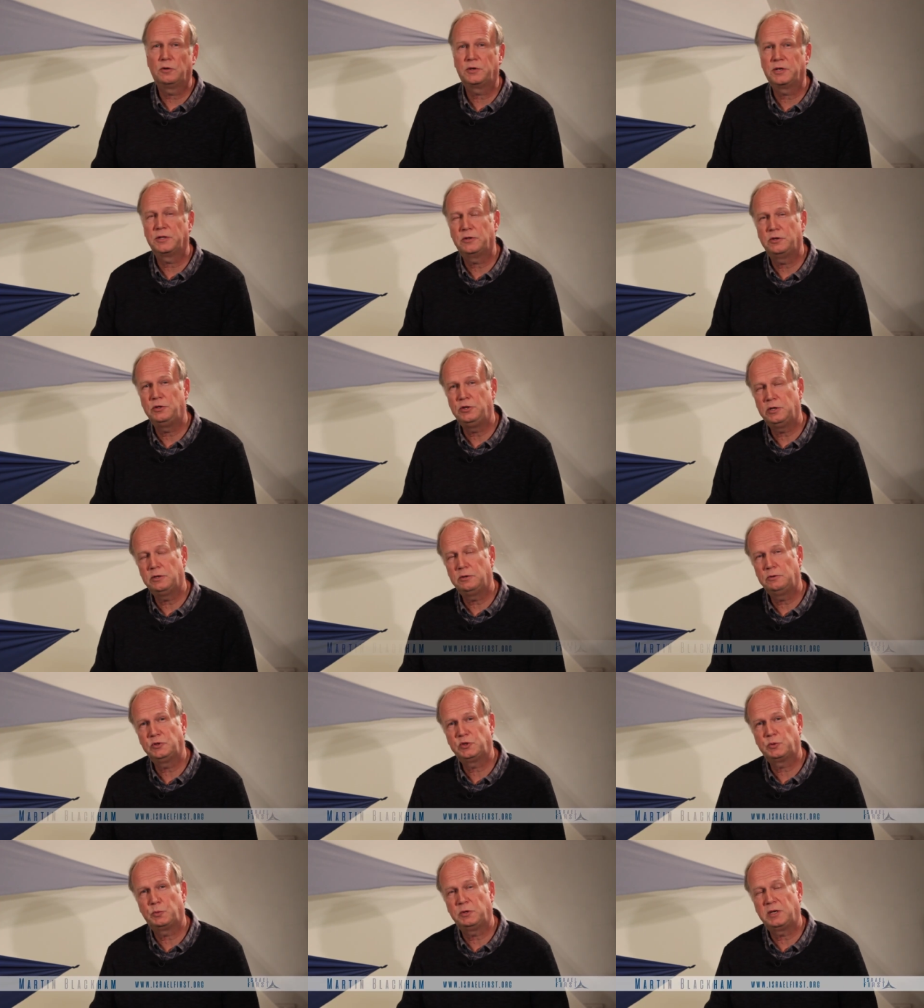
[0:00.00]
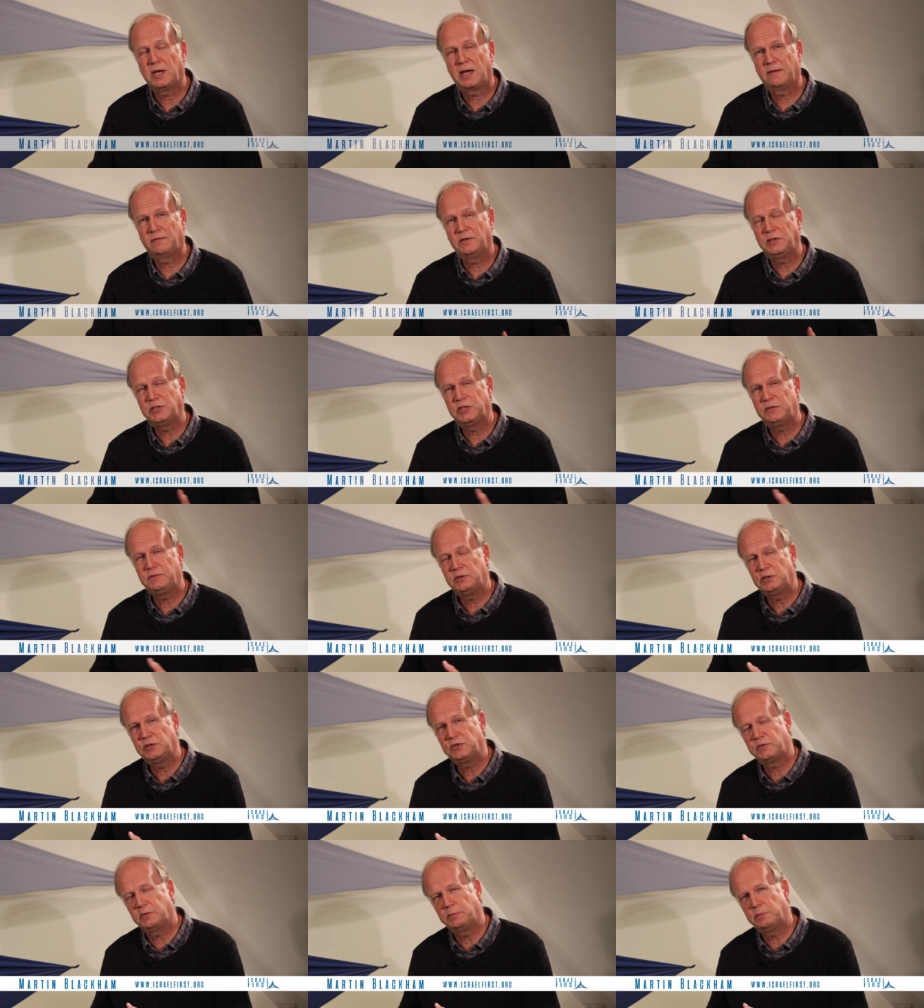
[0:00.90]
look at the news, we have
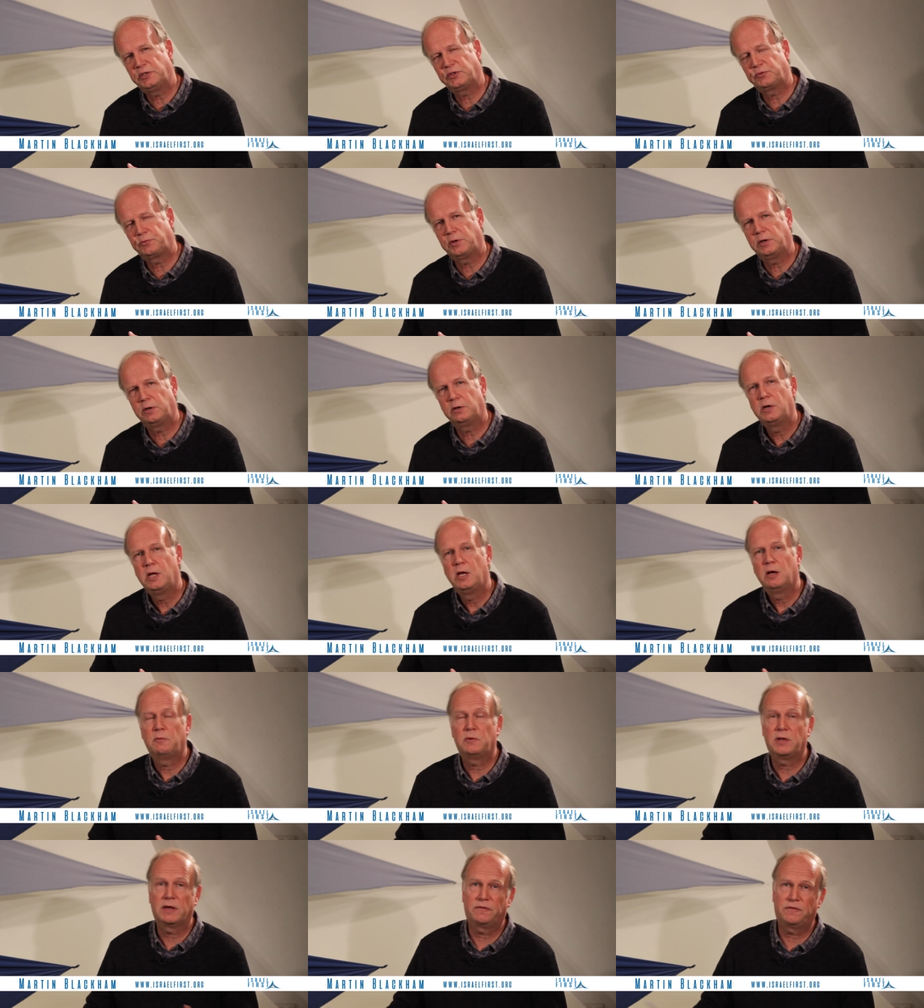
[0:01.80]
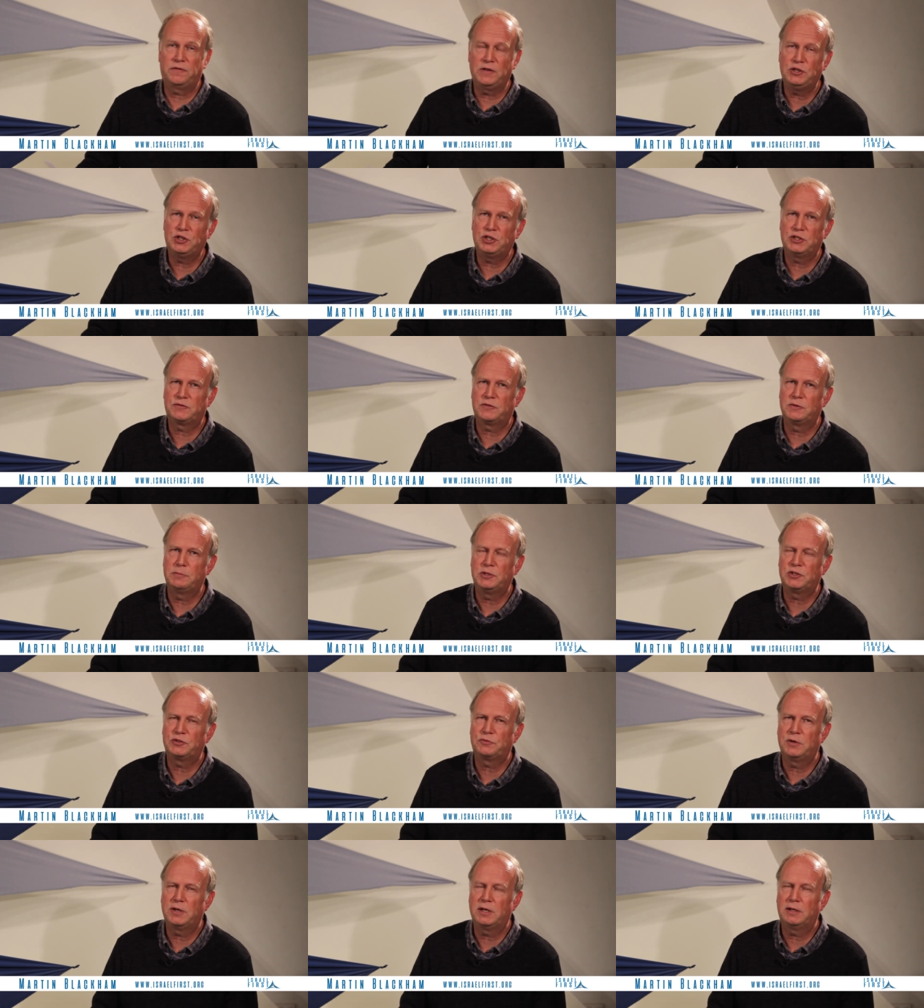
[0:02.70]
interviews from Israel, we have features from
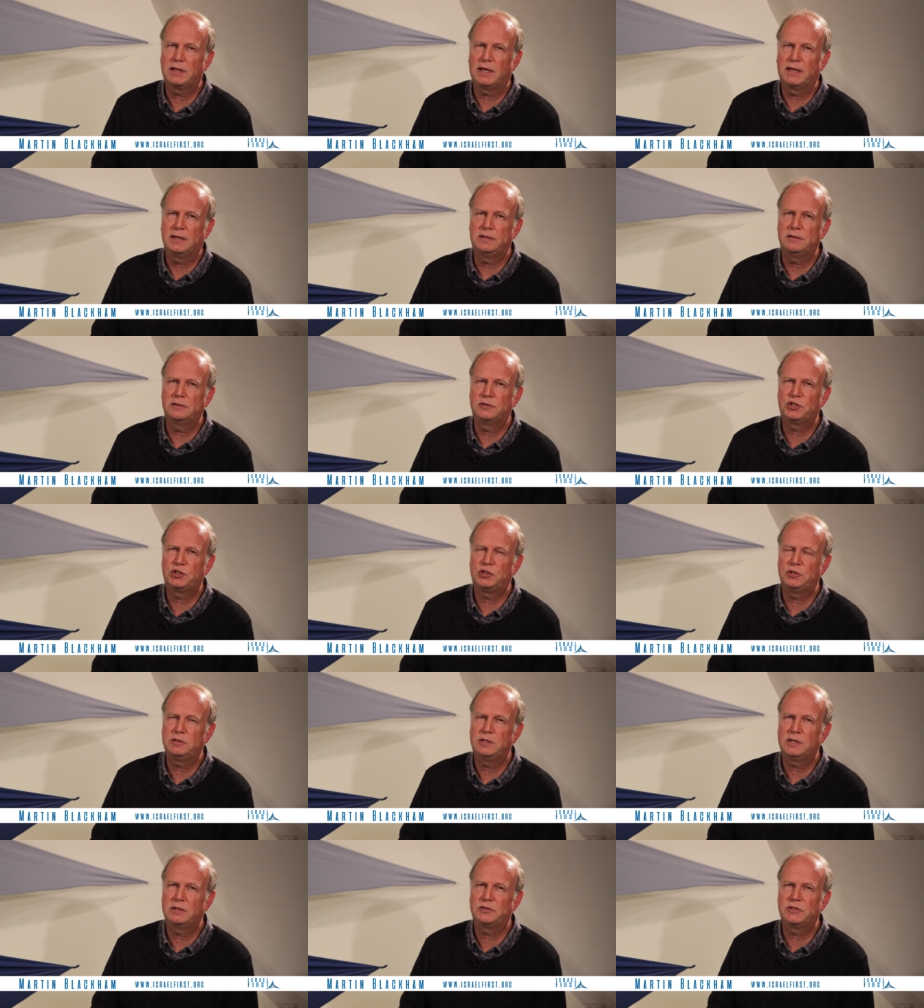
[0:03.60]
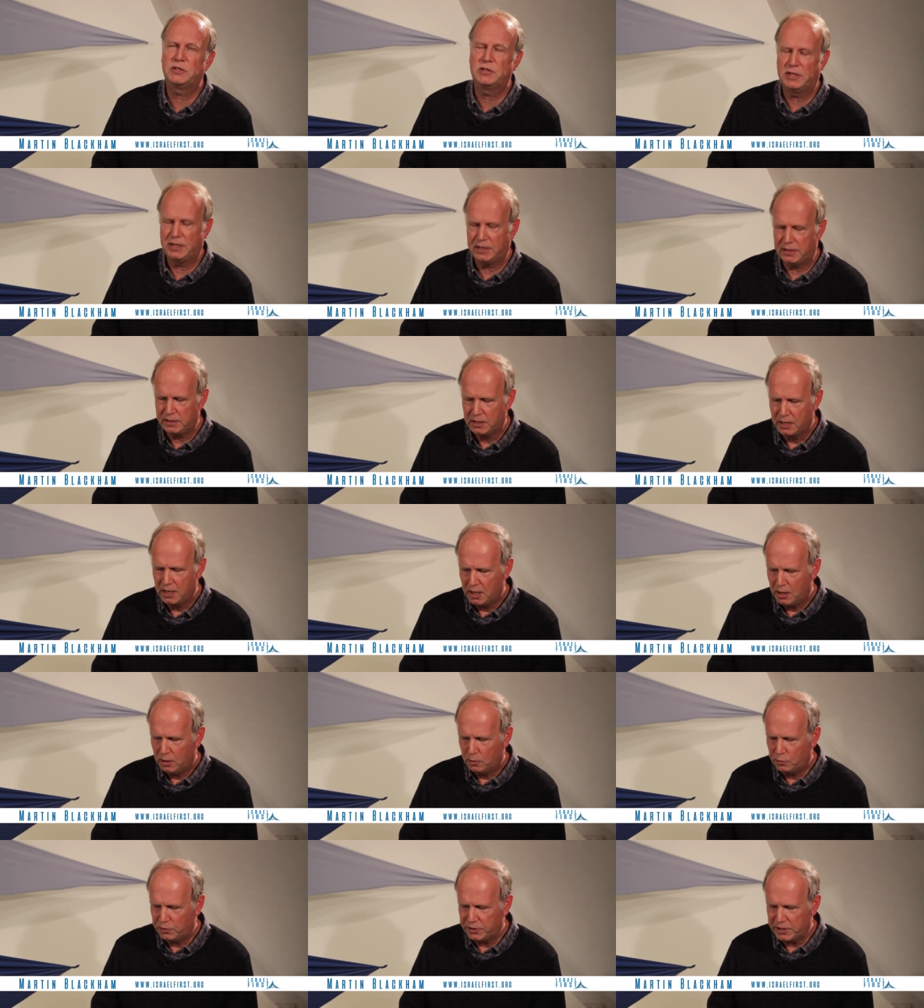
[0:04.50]
Israel, and in the studio today
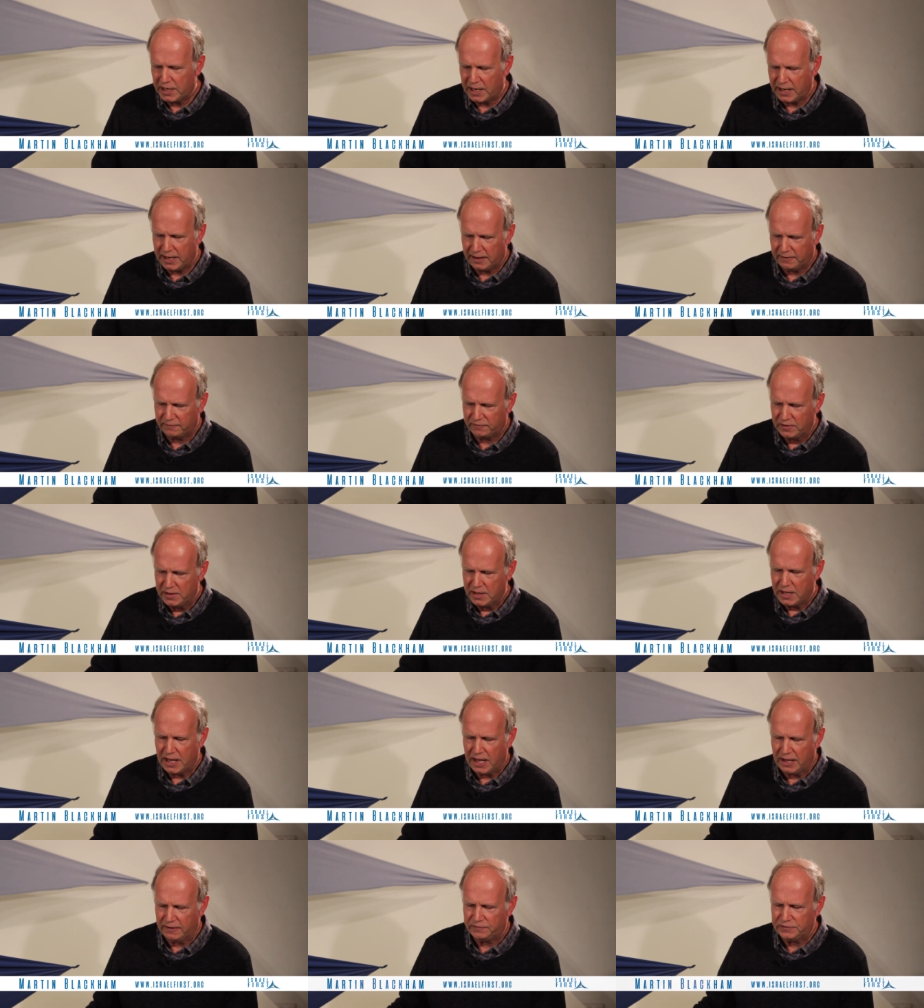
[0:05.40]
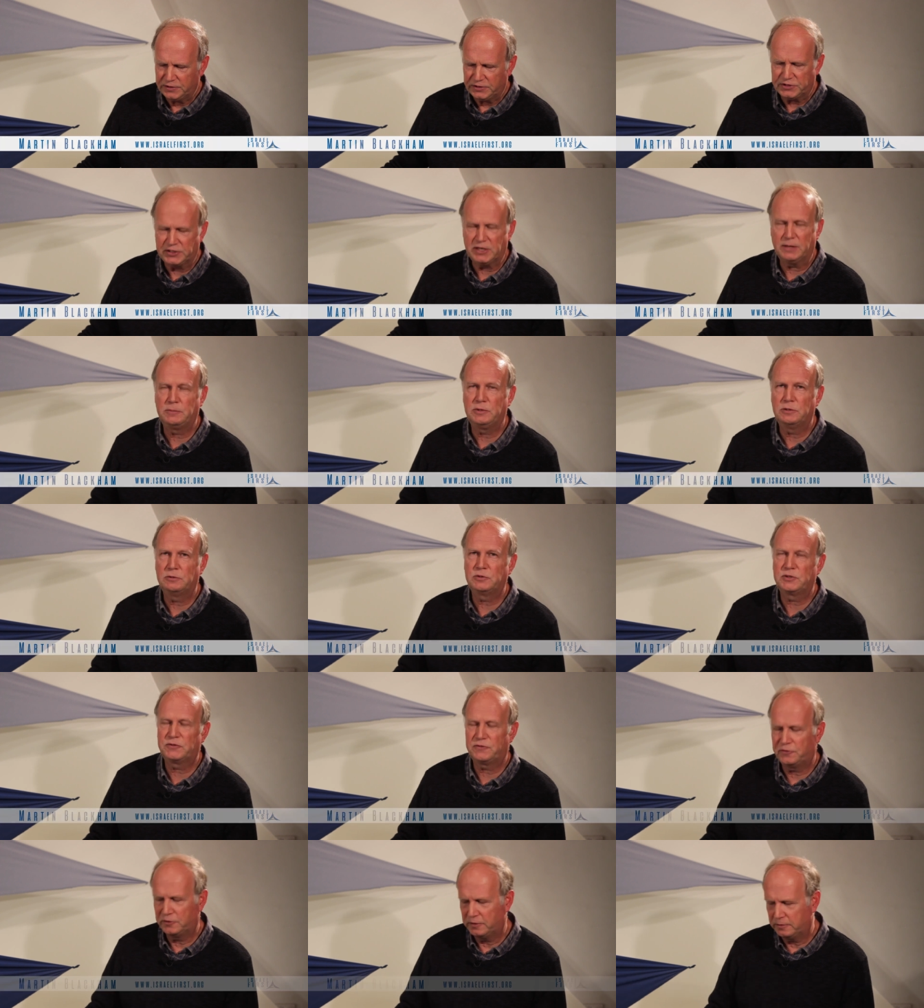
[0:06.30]
we have Avi
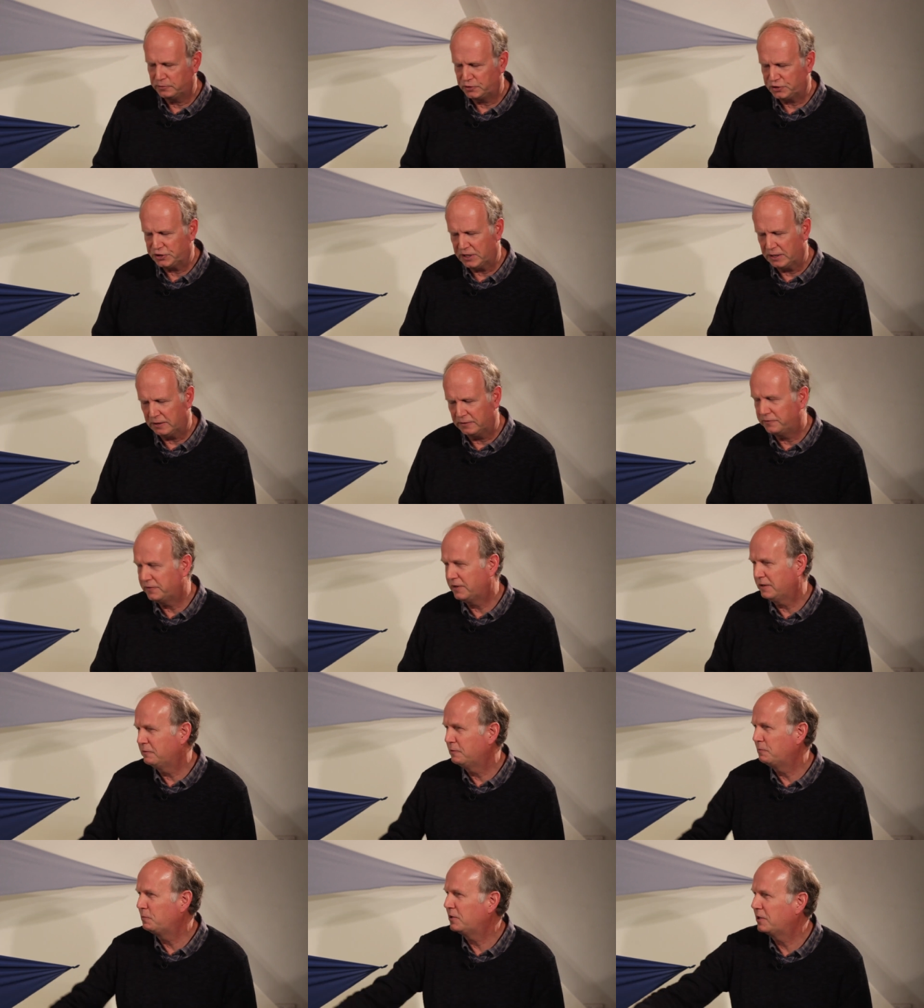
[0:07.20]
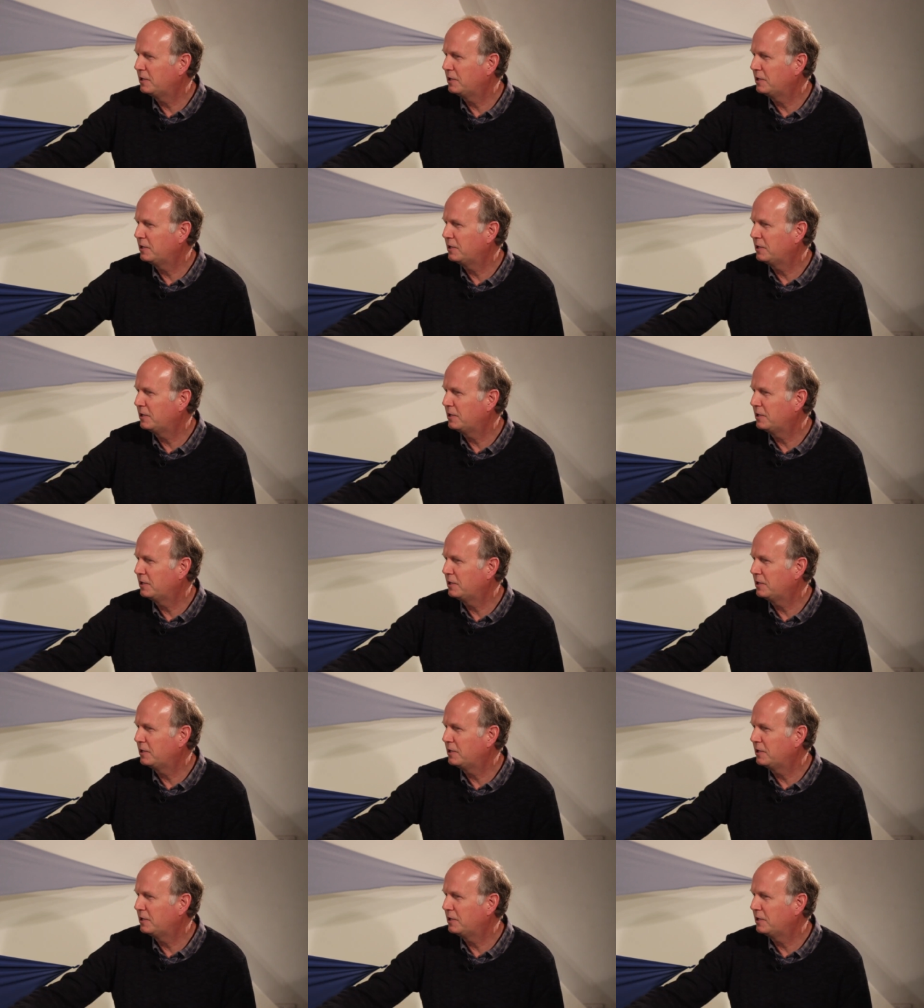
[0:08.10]
Samuels from Shalva, and